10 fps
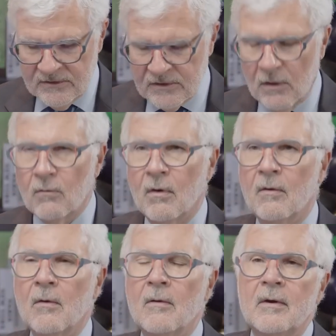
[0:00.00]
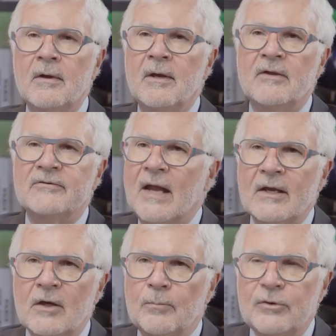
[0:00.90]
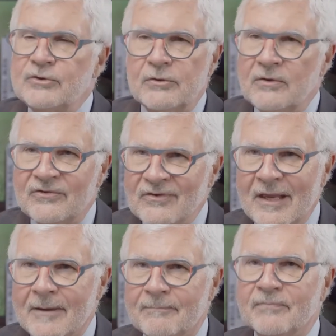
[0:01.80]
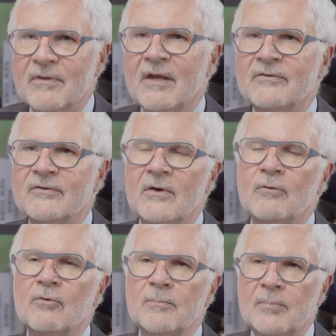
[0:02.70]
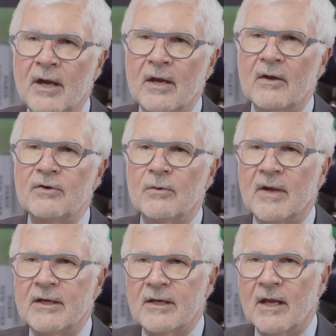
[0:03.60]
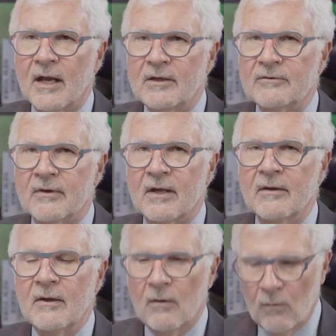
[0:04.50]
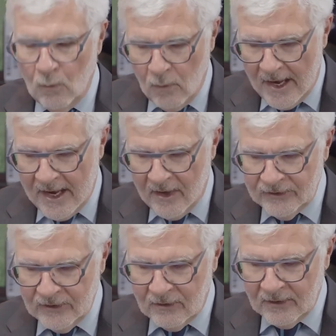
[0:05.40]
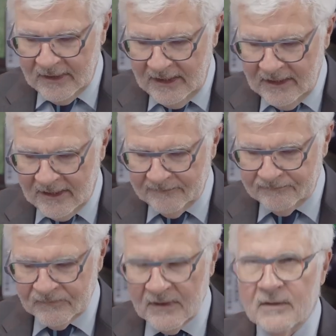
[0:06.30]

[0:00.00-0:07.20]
So it's not going to put you to sleep. It's going to repair your mitochondria while you're eating.